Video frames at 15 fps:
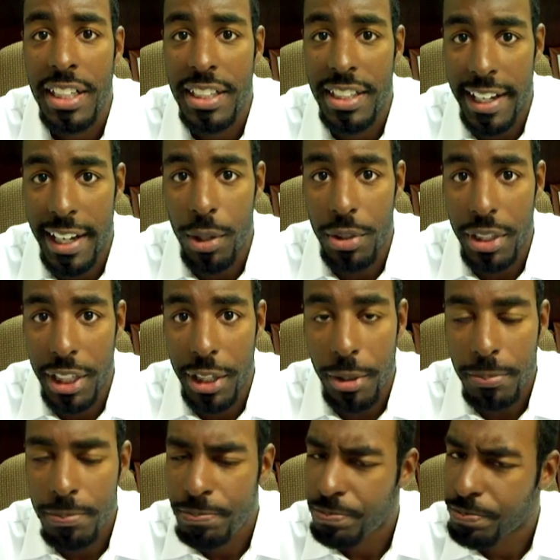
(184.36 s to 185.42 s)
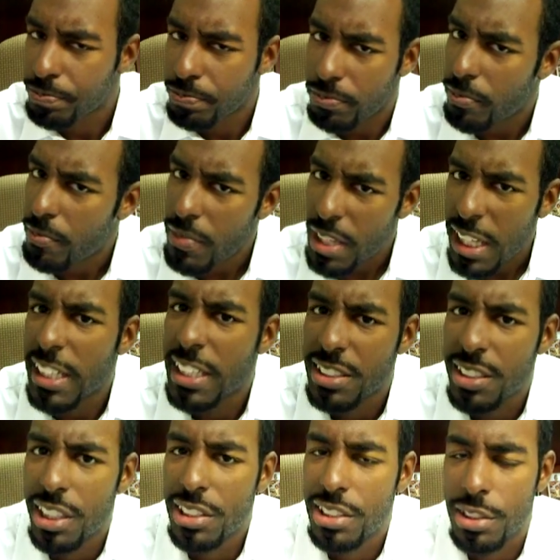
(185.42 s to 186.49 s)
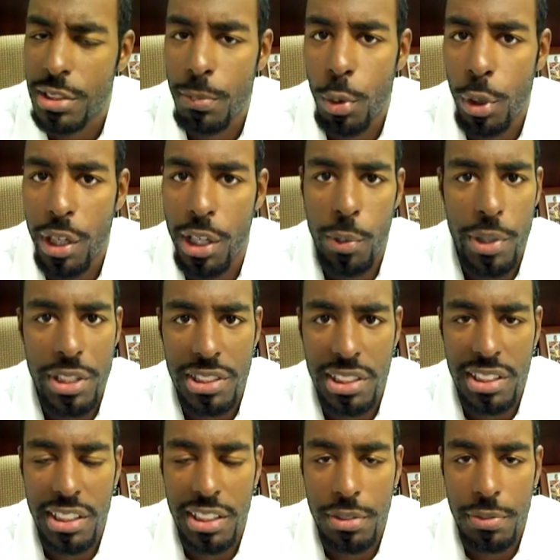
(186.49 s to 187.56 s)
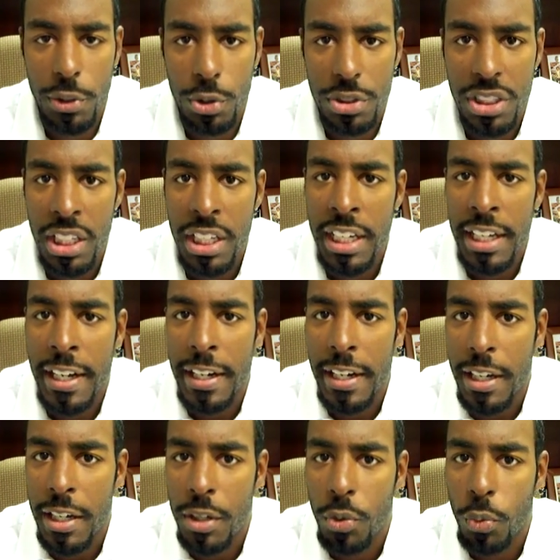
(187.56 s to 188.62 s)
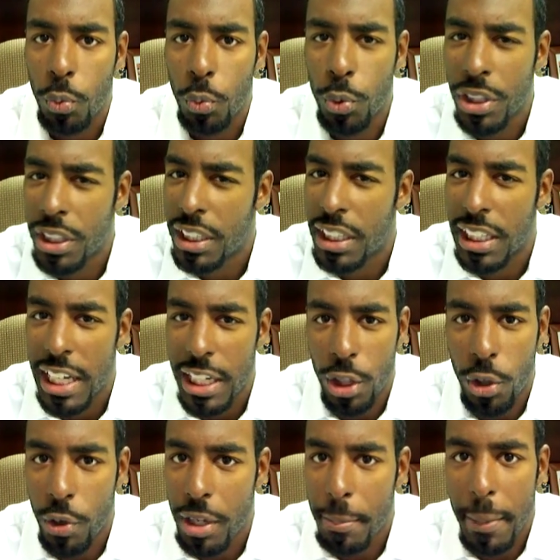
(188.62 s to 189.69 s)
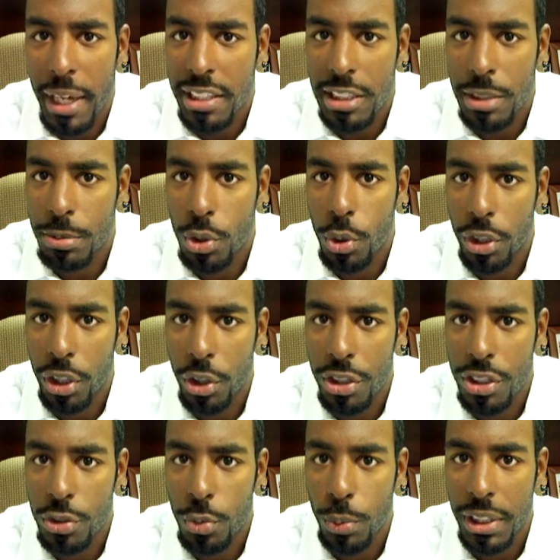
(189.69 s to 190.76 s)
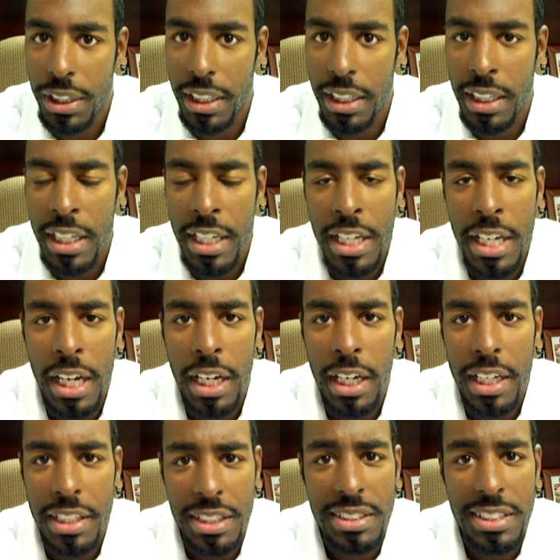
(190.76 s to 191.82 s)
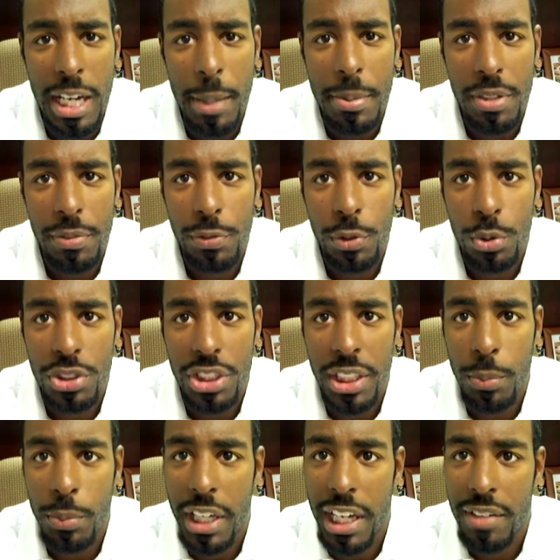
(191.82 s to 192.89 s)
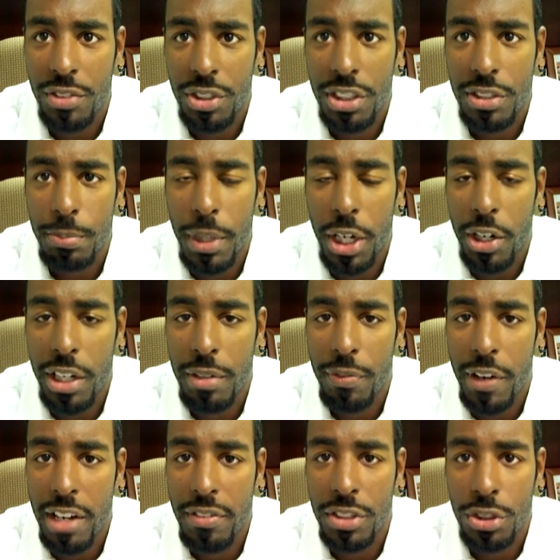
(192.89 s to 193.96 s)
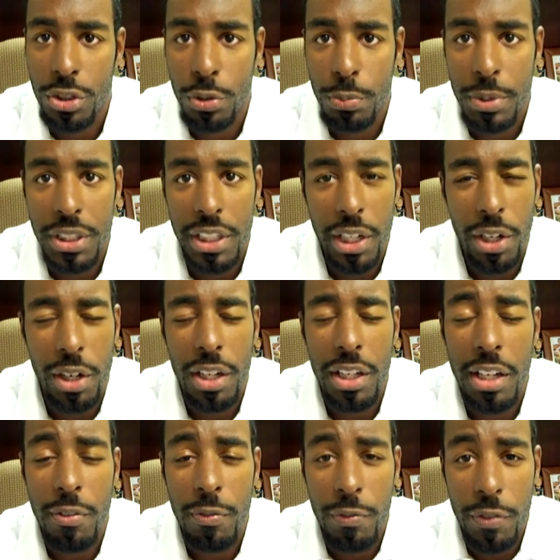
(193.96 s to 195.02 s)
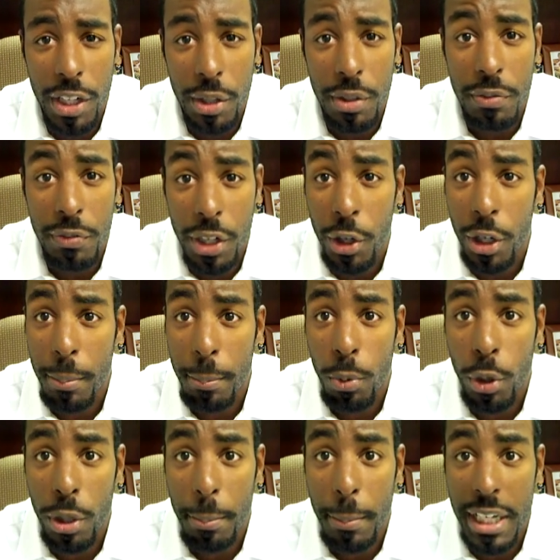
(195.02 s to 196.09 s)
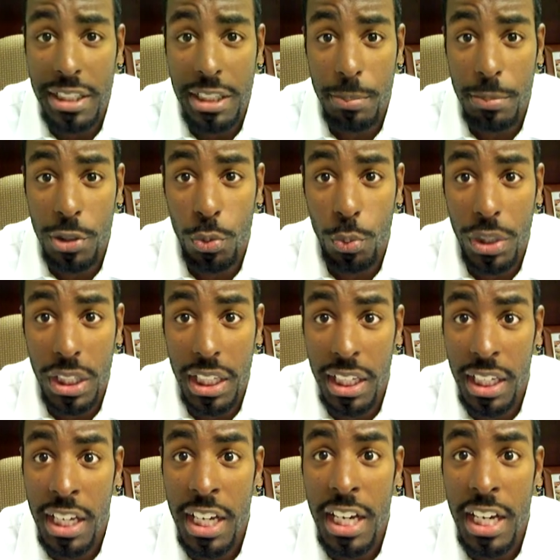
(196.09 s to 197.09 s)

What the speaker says: down there. Let's get into some more interesting things, folks. Really a lot of great matchups going on this weekend. At the top of the food chain, we have Just Married at 5-2, but they're in a very important matchup this weekend